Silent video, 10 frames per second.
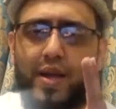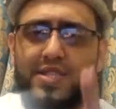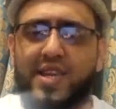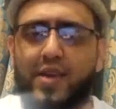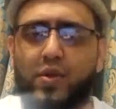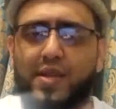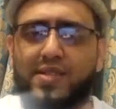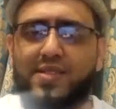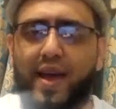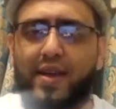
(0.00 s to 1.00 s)
she had to
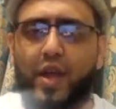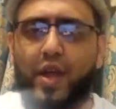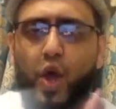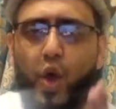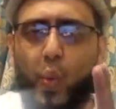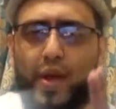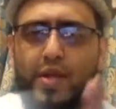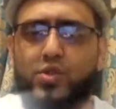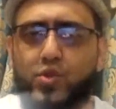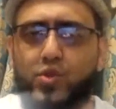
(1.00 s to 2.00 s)
decide
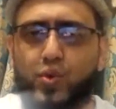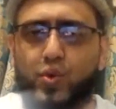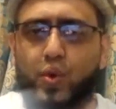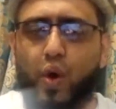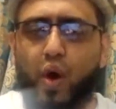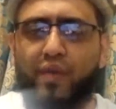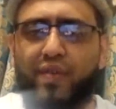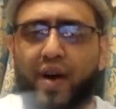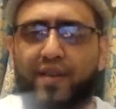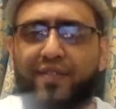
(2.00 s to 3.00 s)
which 2
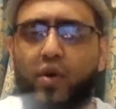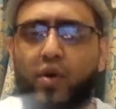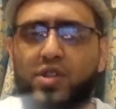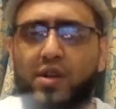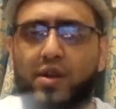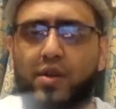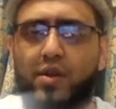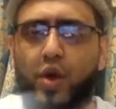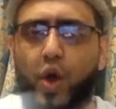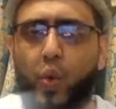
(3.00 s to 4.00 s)
of her 4
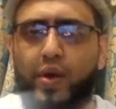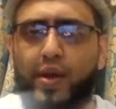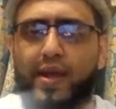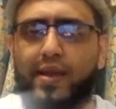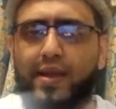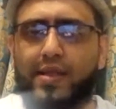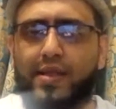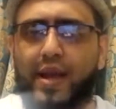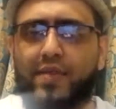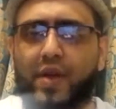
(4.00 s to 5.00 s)
children would
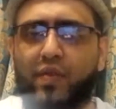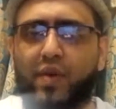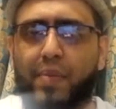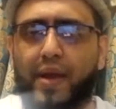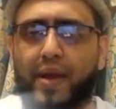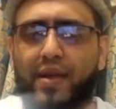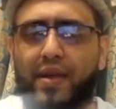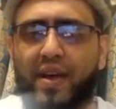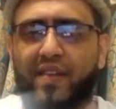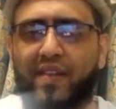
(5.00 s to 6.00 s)
eat the leftover
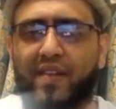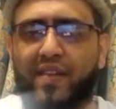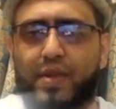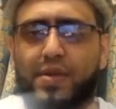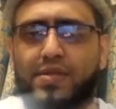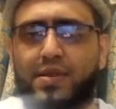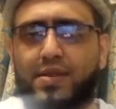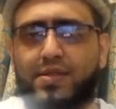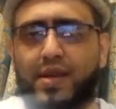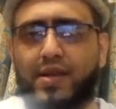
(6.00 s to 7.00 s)
bread from the
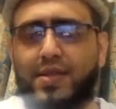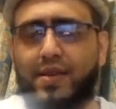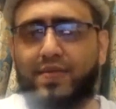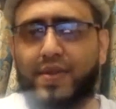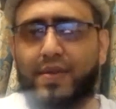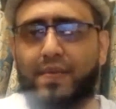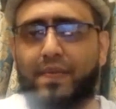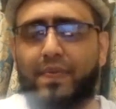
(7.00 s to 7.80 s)
neighbors she received.